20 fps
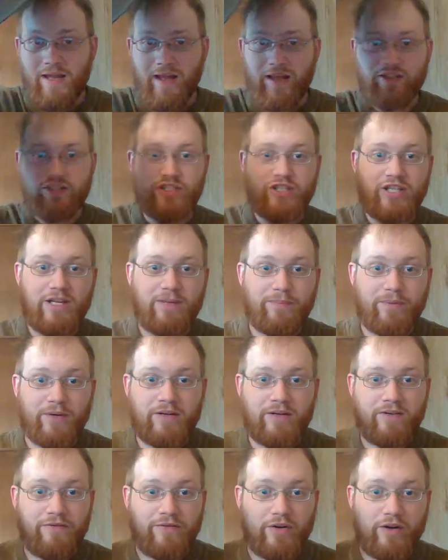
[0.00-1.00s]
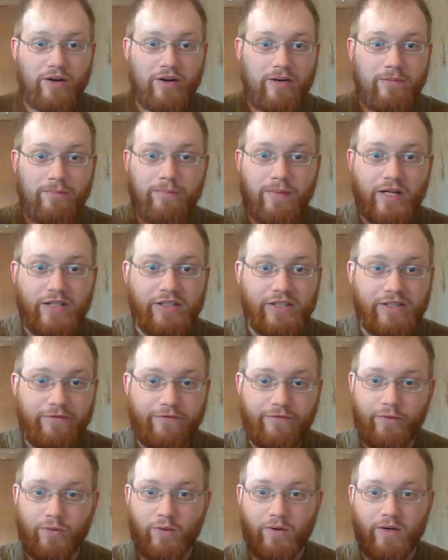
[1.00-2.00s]
It's cheaper. If you're on a budget
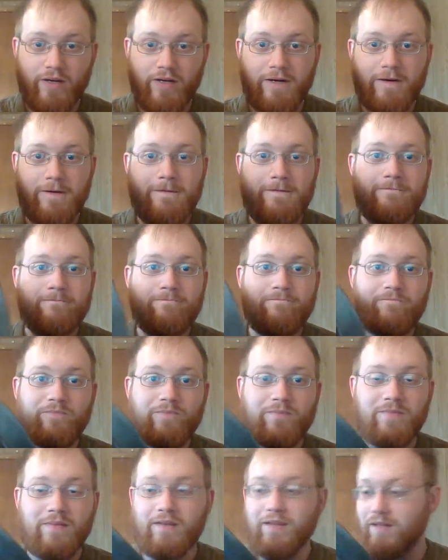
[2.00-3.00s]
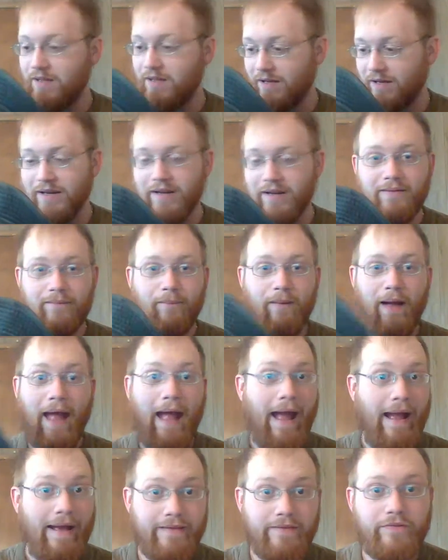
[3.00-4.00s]
for
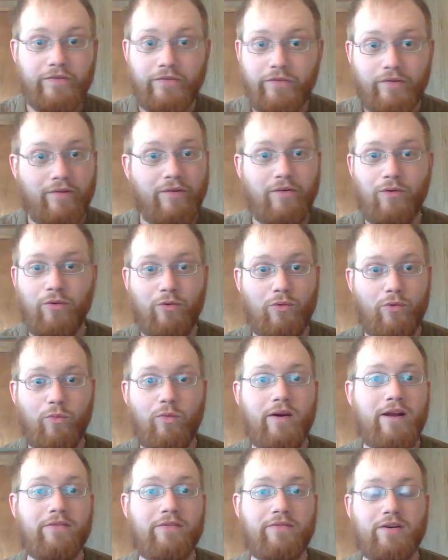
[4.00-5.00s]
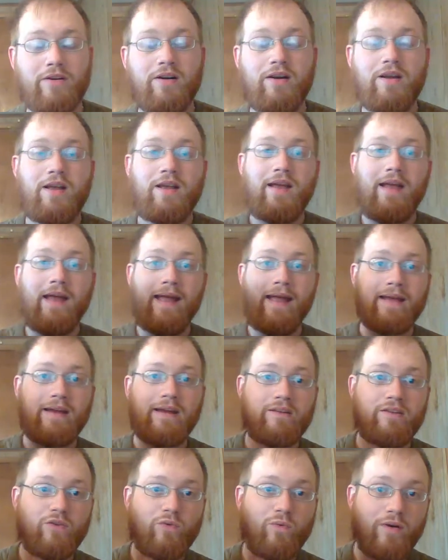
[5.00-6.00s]
hats or whatever,
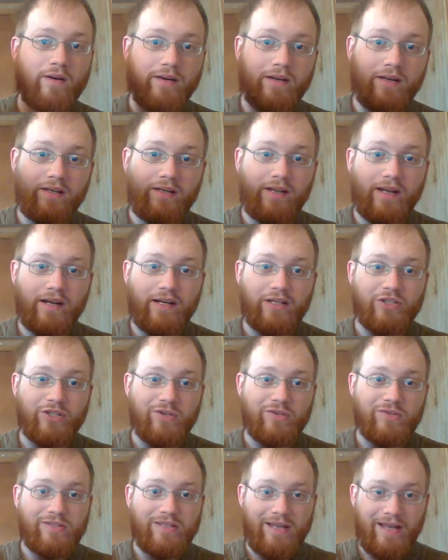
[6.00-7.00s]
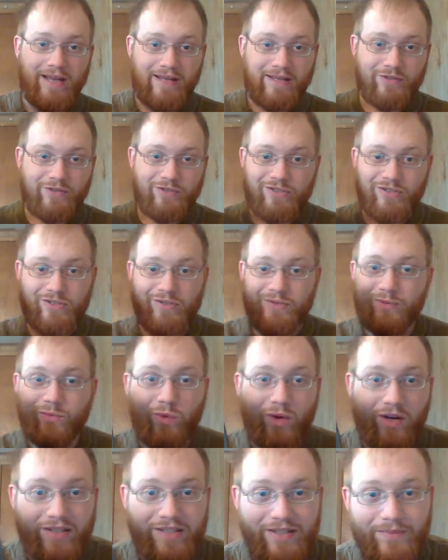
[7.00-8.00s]
and you want an Indiana Jones hat, you just
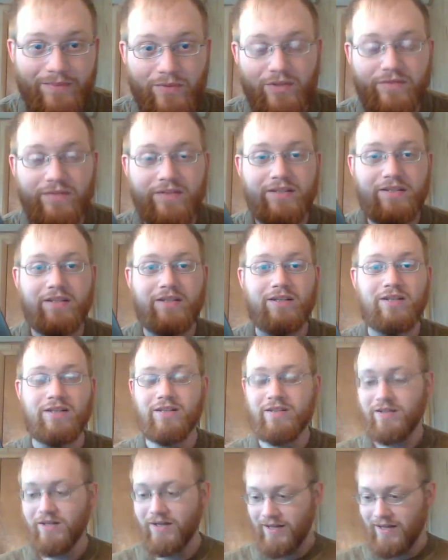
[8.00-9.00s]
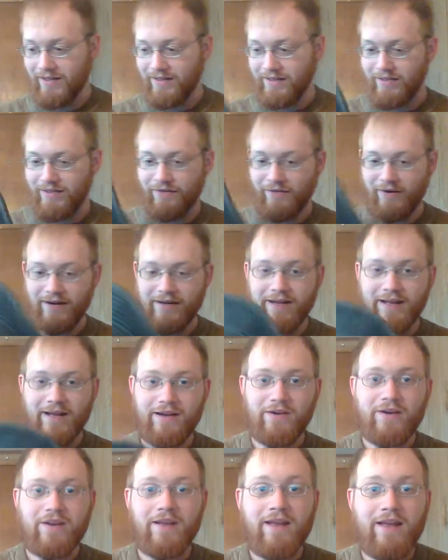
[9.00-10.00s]
watch the movies, you're killing it right
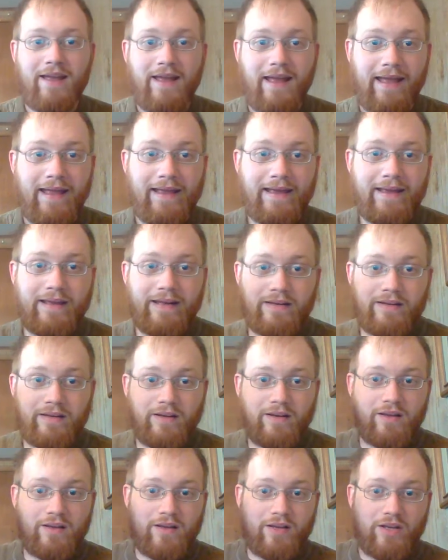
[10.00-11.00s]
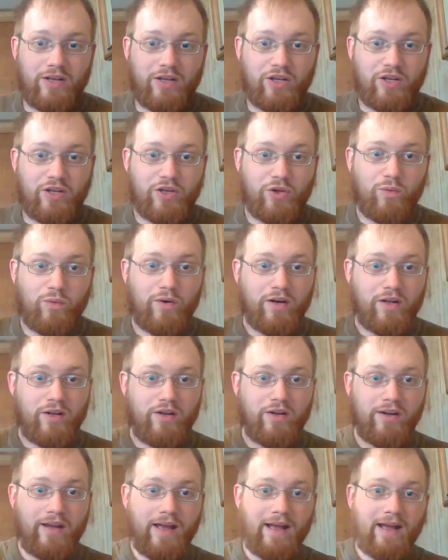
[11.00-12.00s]
now, and you want a
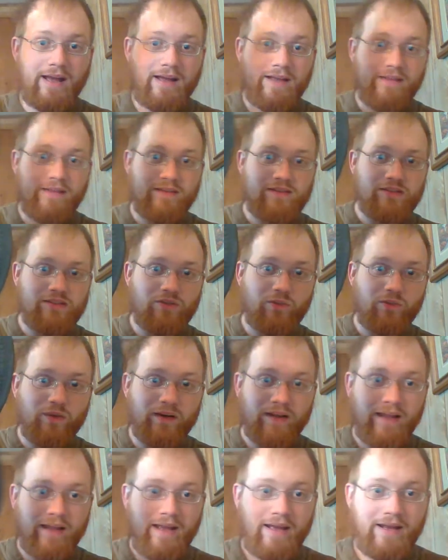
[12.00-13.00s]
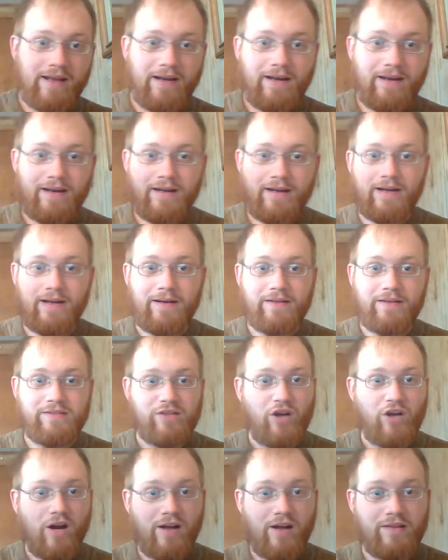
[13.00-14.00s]
good hat, this is the one to get. It's
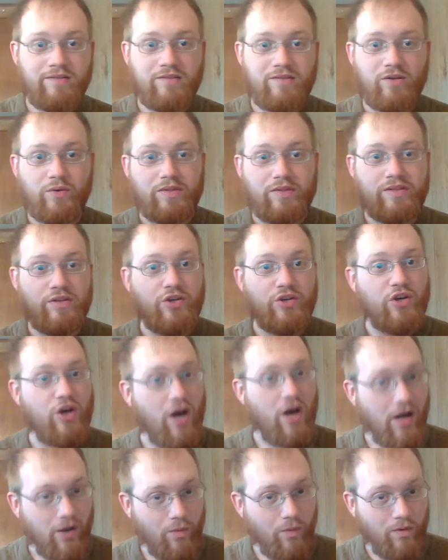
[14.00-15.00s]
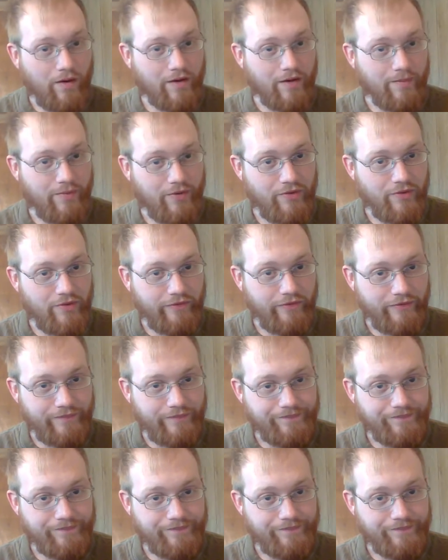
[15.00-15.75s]
cotton, so it's not waterproof.